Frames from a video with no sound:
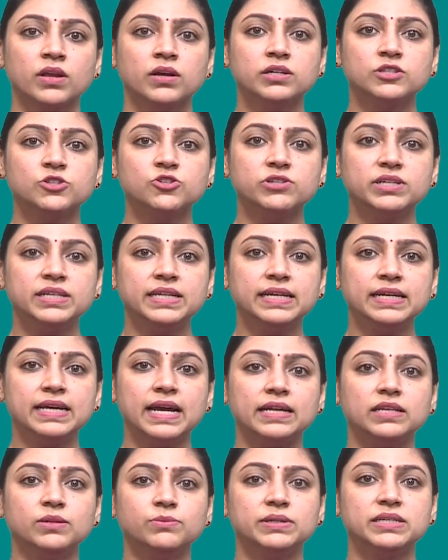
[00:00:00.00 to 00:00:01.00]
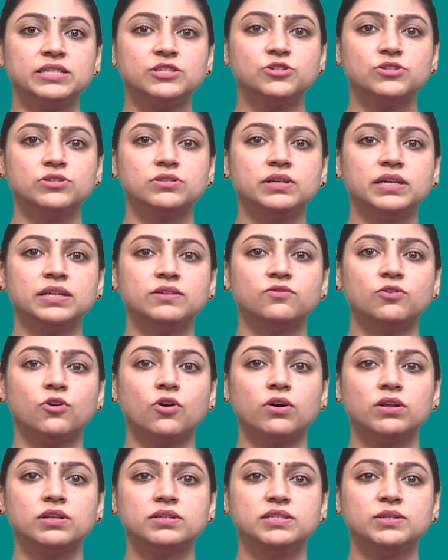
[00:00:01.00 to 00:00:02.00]
3D animation
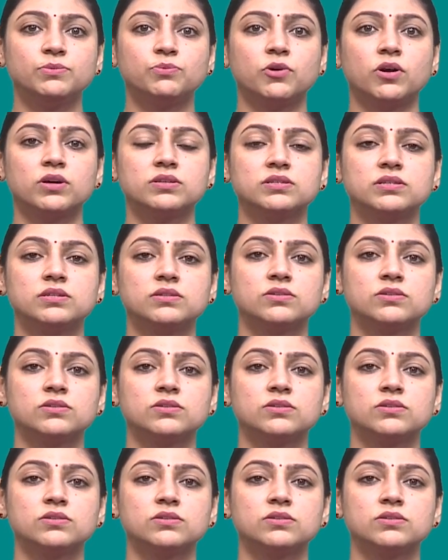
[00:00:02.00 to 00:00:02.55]
involves the process